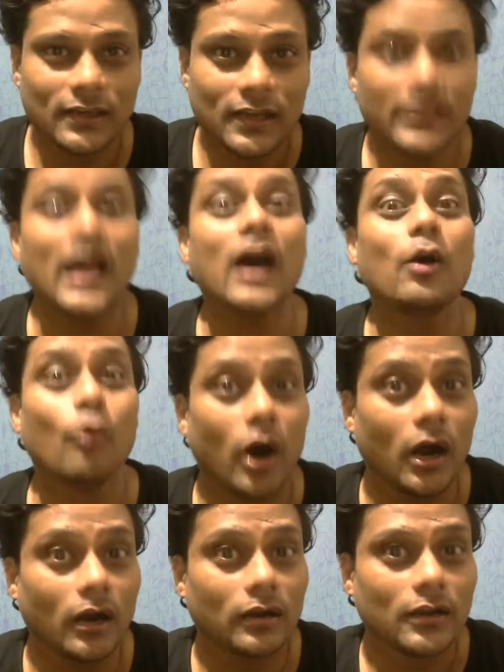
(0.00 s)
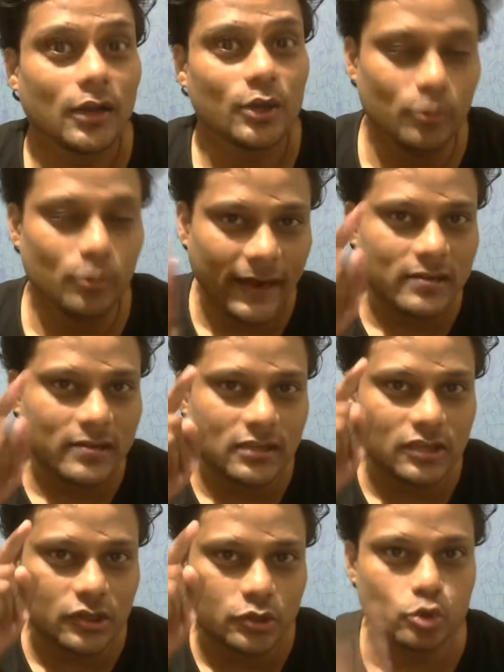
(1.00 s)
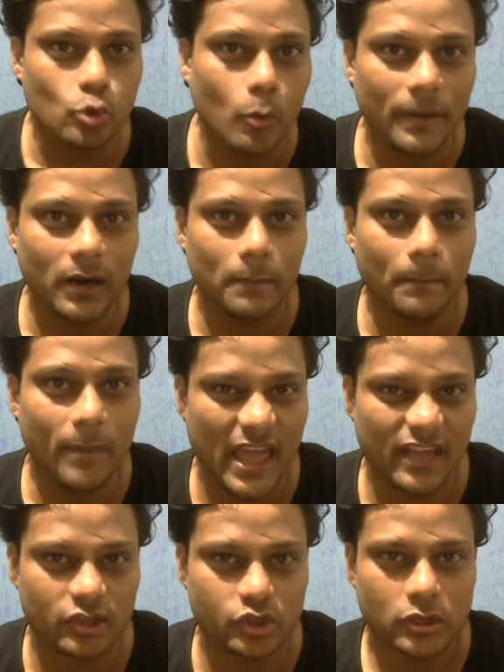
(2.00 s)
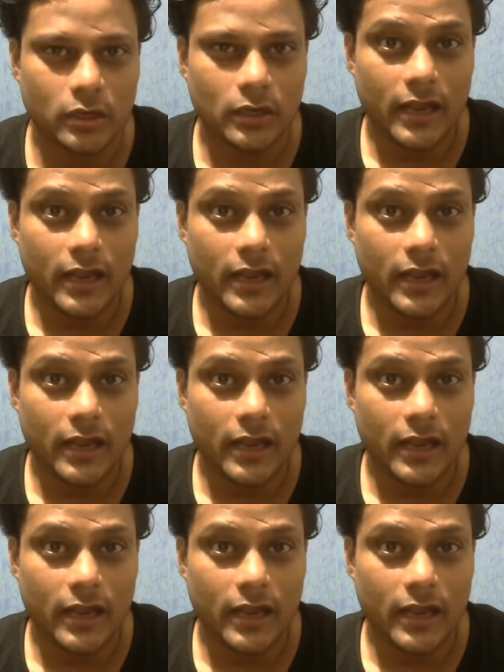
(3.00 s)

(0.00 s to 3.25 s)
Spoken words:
Now what? You made such a stupid pledge,